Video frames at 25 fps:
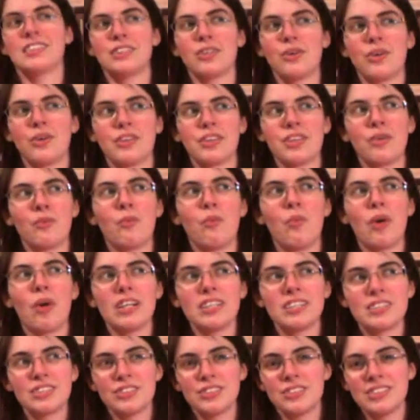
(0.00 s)
So I think
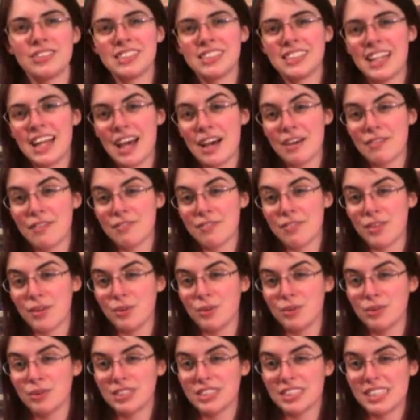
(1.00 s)
westerns that have
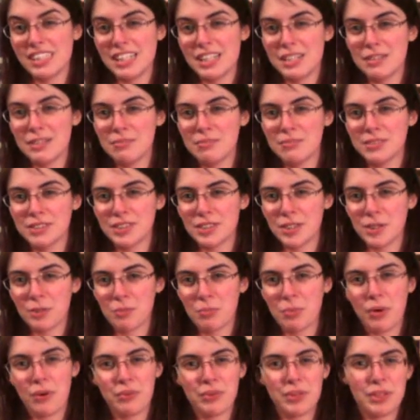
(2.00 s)
those themes games are
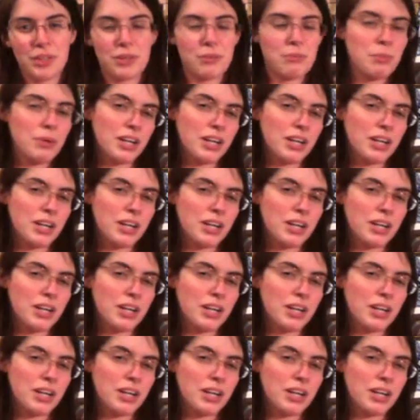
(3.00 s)
probably